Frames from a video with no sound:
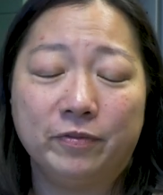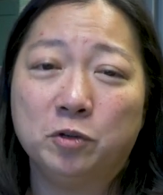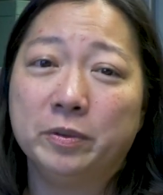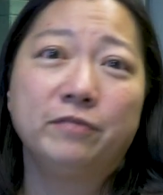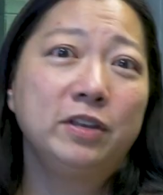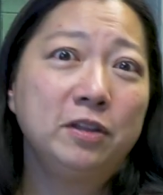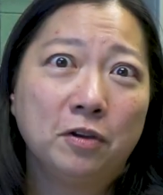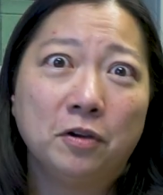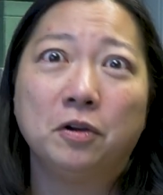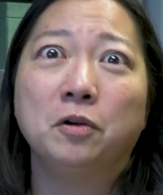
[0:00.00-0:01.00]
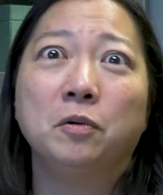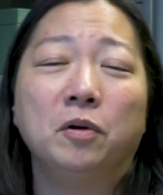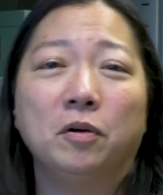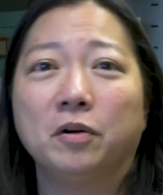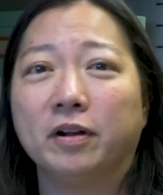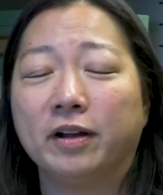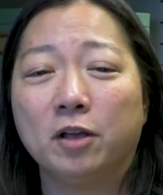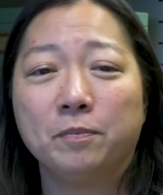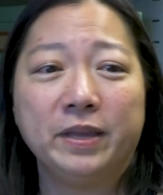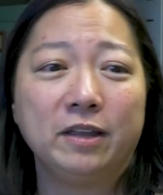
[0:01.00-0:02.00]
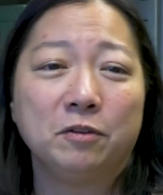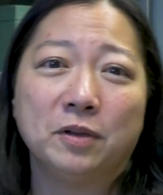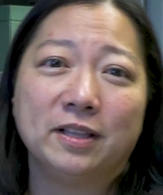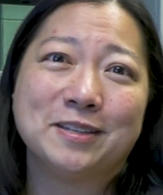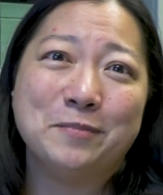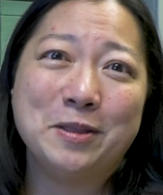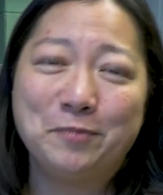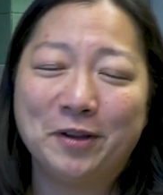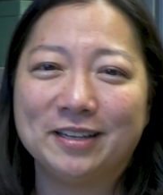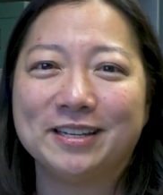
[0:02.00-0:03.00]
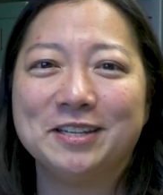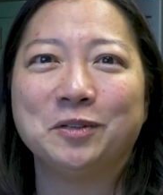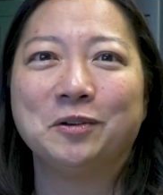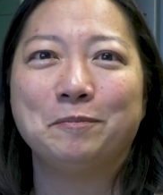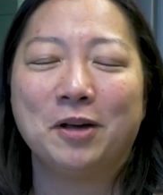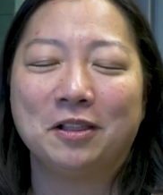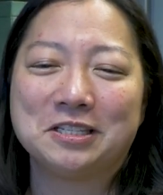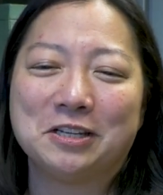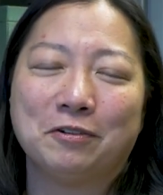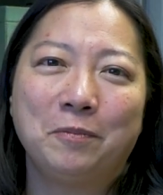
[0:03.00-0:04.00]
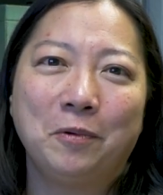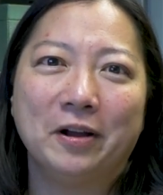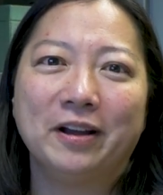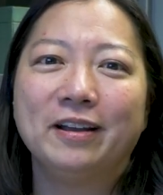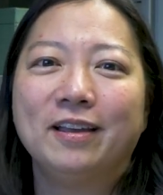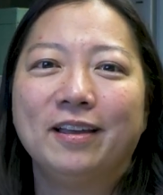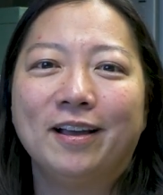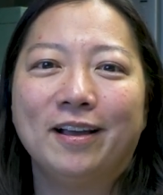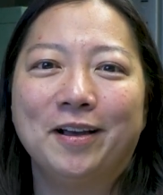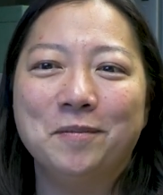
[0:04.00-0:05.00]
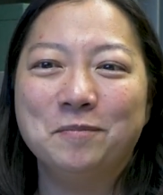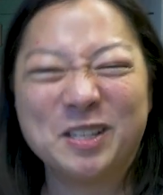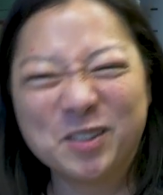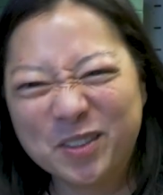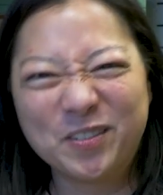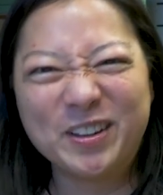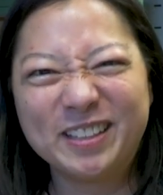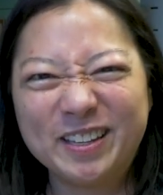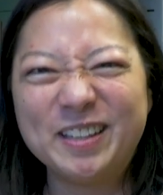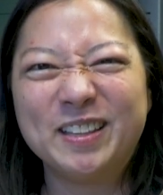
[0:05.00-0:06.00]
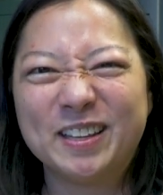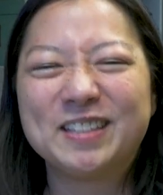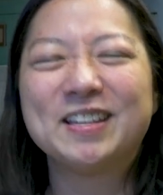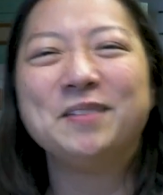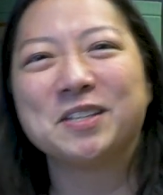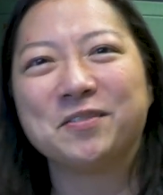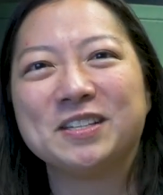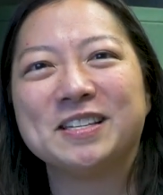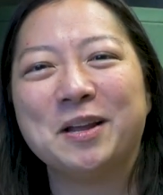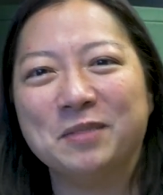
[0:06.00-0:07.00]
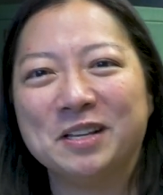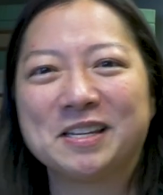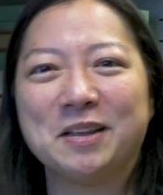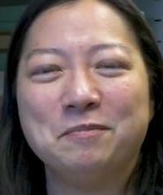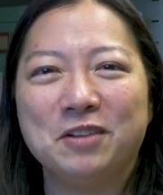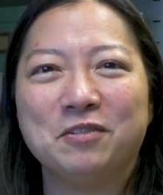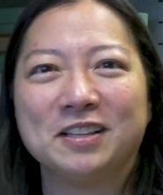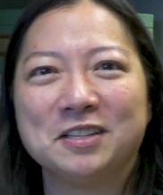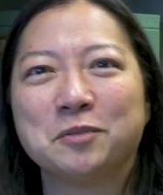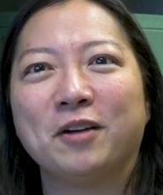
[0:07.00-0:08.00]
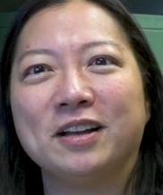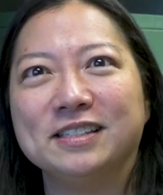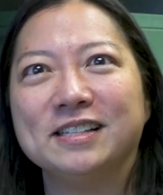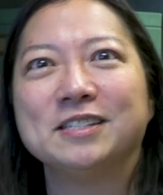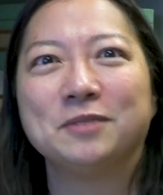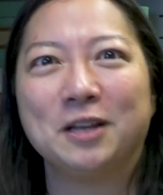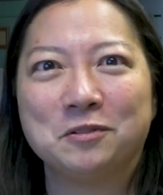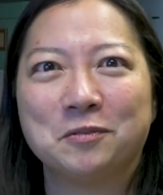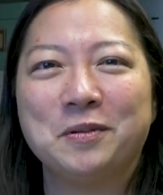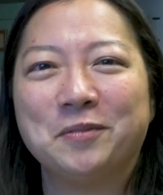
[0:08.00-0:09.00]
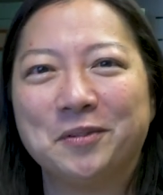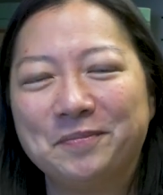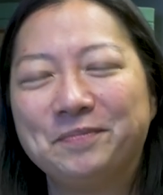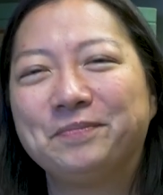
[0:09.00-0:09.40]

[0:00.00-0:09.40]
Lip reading: doing a video or helping with some input into a policy report. And so the types of assignments can be really surprising sometimes for people.